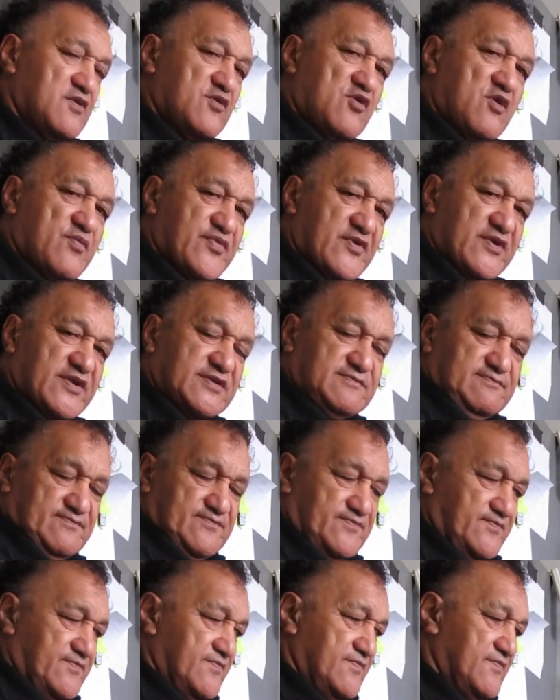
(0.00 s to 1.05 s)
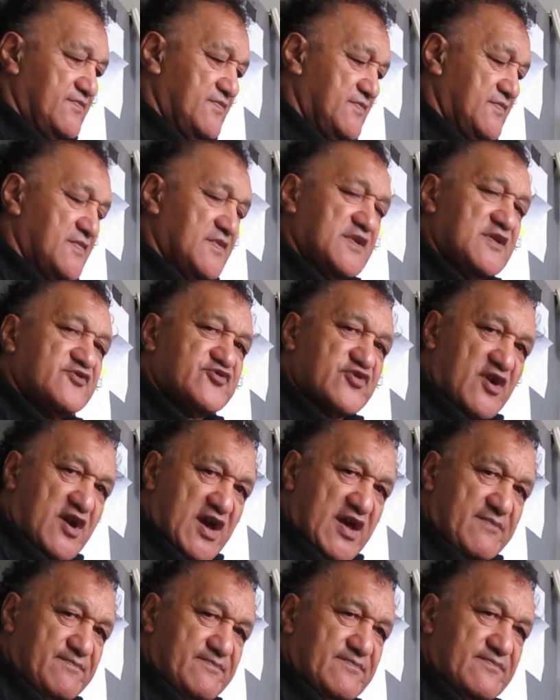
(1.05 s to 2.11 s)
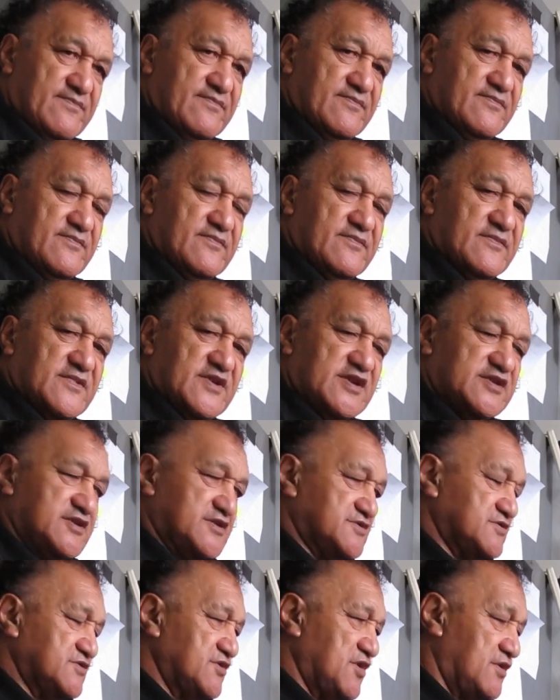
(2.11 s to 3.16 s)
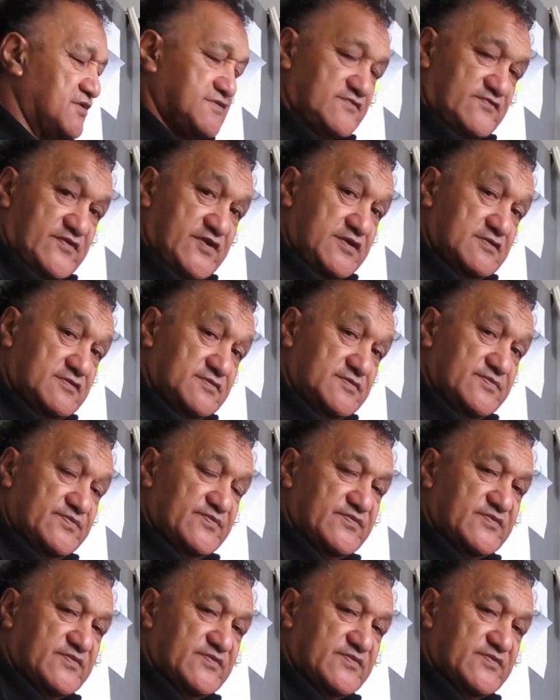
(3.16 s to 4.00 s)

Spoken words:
corporate tribe It is not real.